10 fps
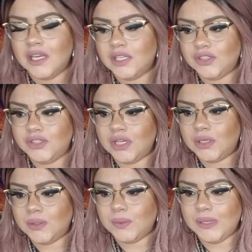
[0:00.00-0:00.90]

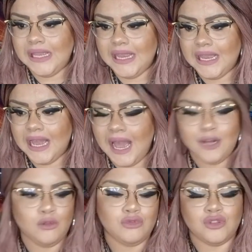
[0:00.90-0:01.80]
So I
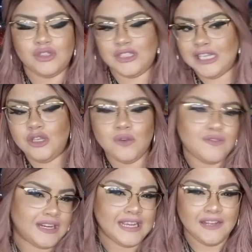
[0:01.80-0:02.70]
don't see you
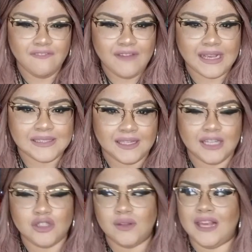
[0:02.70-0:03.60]
very invested
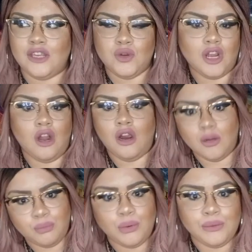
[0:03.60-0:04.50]
into like you're
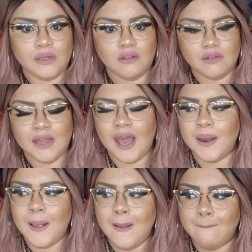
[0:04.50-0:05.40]
heartbroken over
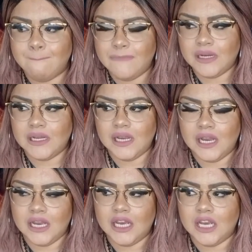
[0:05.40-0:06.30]
that, but
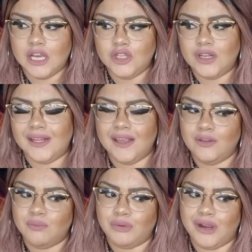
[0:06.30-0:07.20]
you're
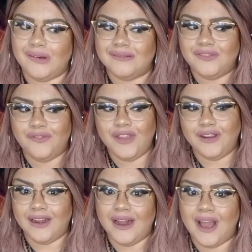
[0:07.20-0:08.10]
like, bro, figure
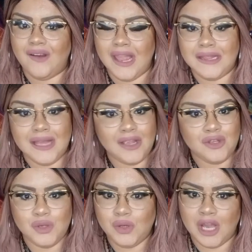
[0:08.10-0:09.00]
it out. And then
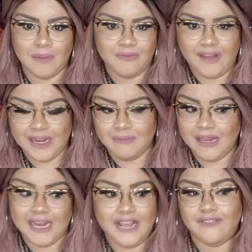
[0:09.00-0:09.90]
you come find me.
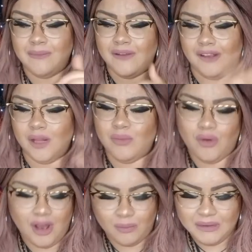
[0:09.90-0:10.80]
And if I'm available,
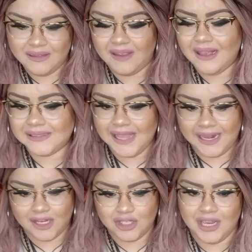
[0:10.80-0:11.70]
I'll be there. That's the
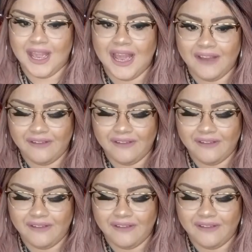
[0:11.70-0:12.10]
energy I have.